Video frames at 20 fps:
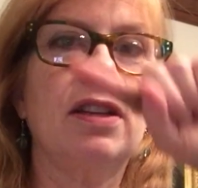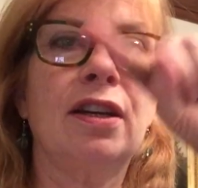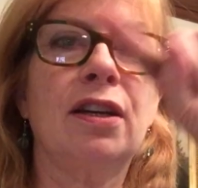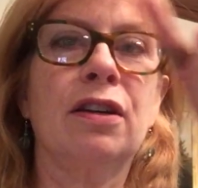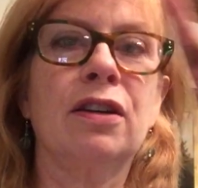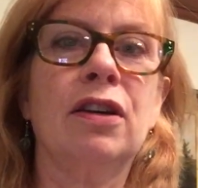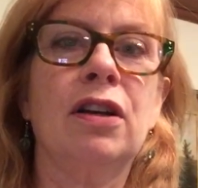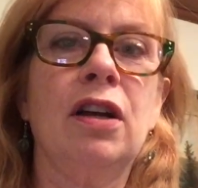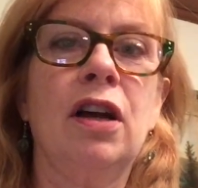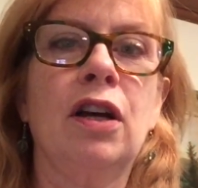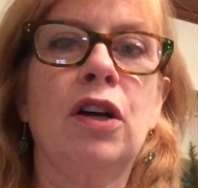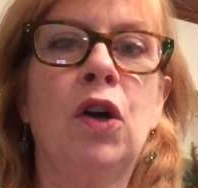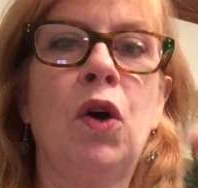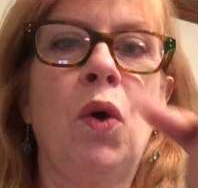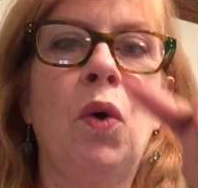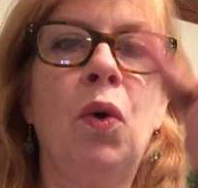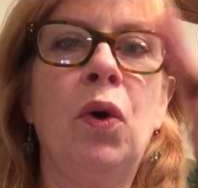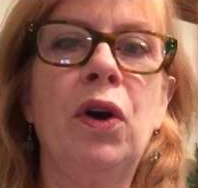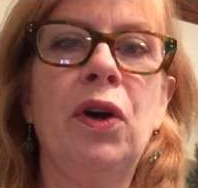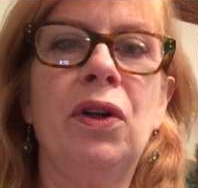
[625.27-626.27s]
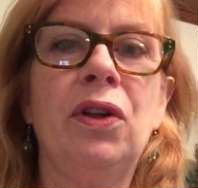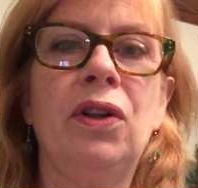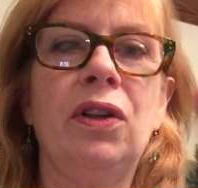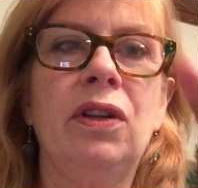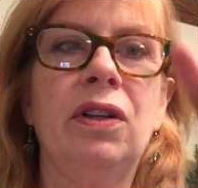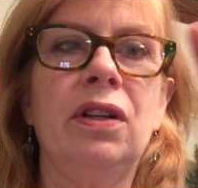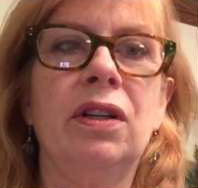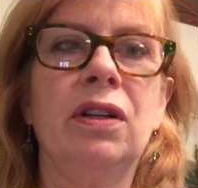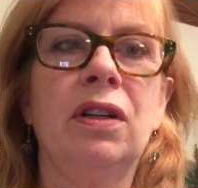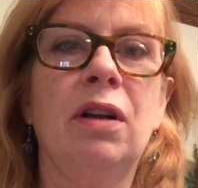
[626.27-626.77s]
a
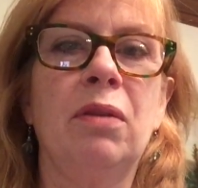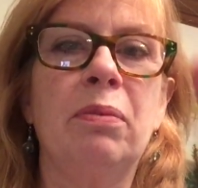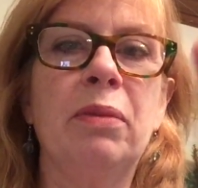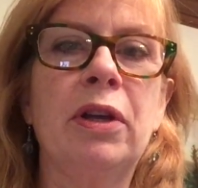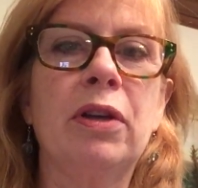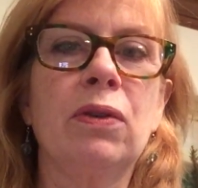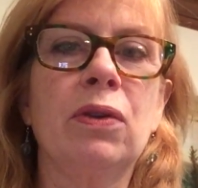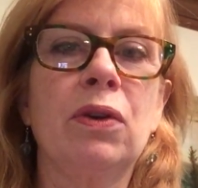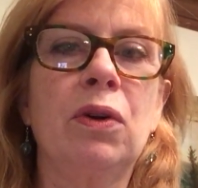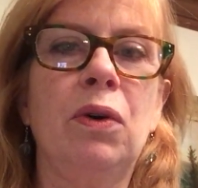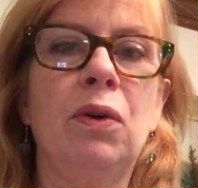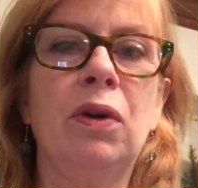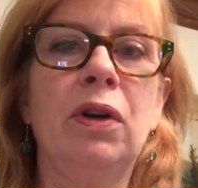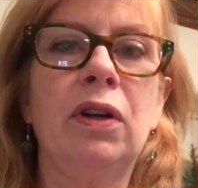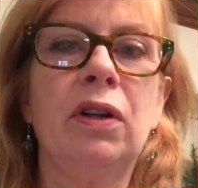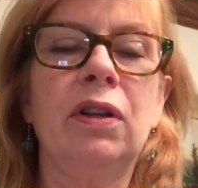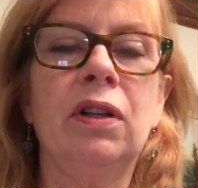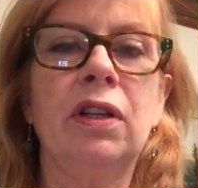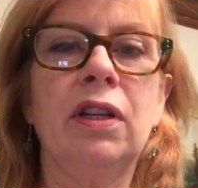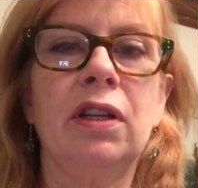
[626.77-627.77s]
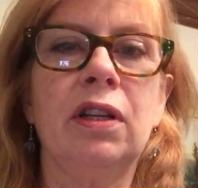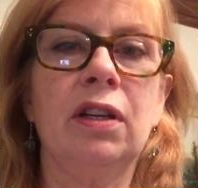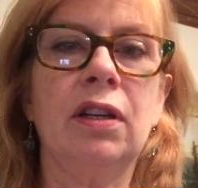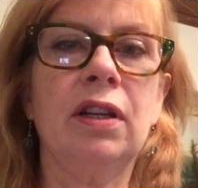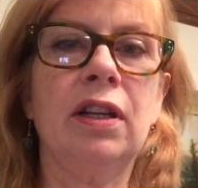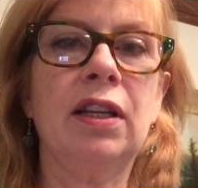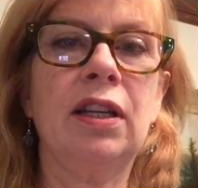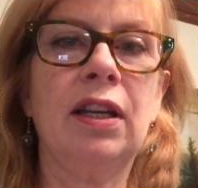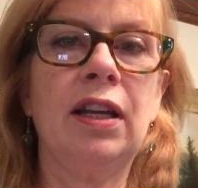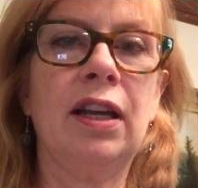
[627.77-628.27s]
coil, a metal coil, and it
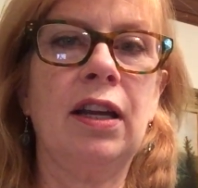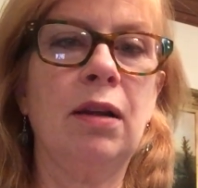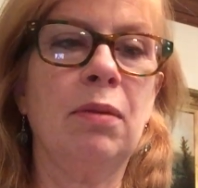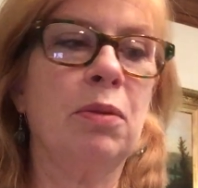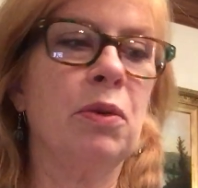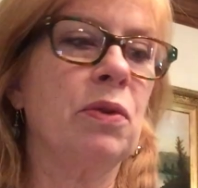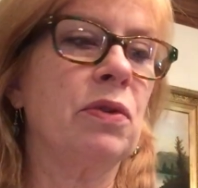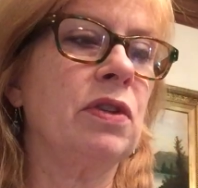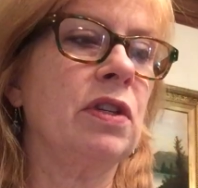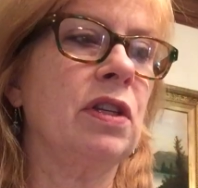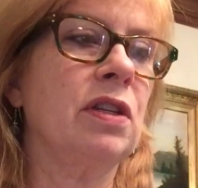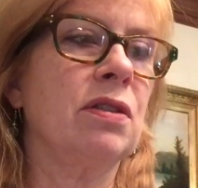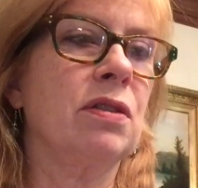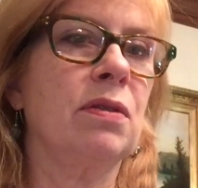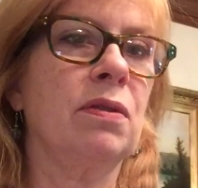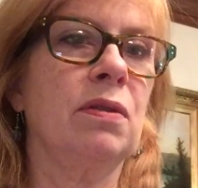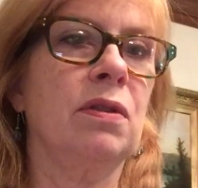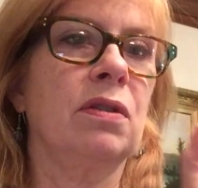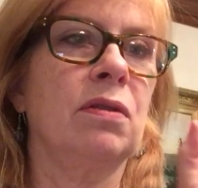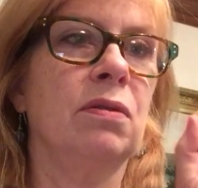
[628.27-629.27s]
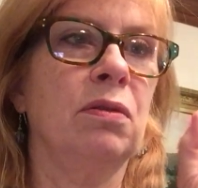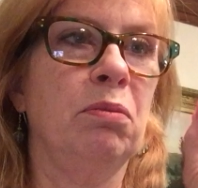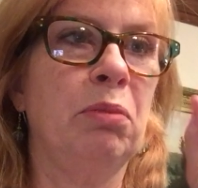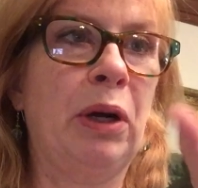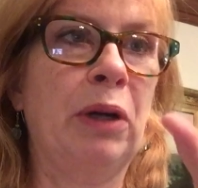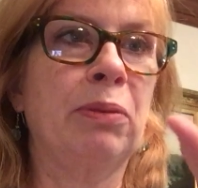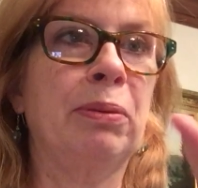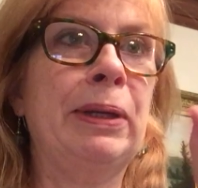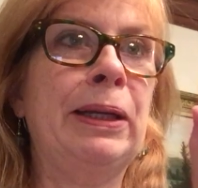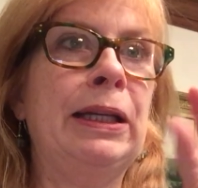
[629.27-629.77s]
hammers it, so
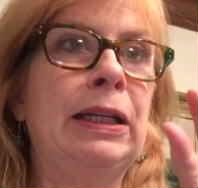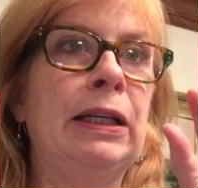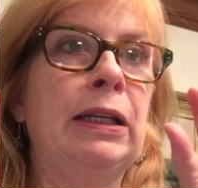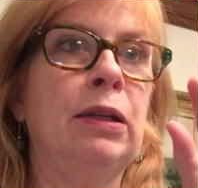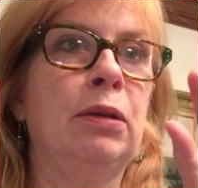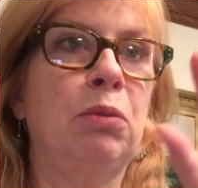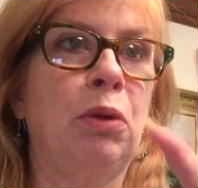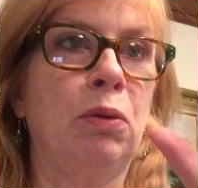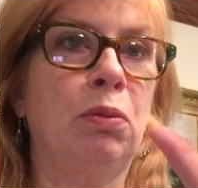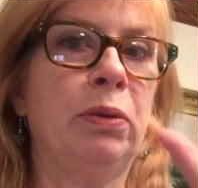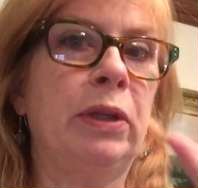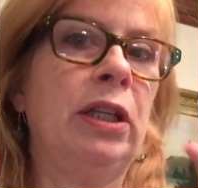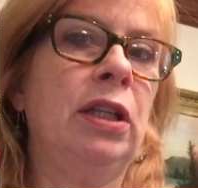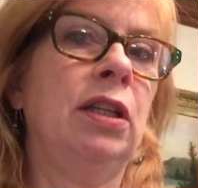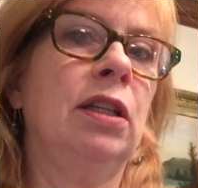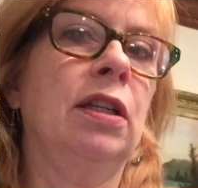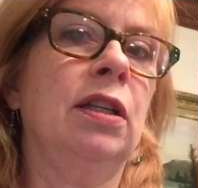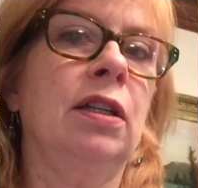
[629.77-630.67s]
bong bing, bong bing.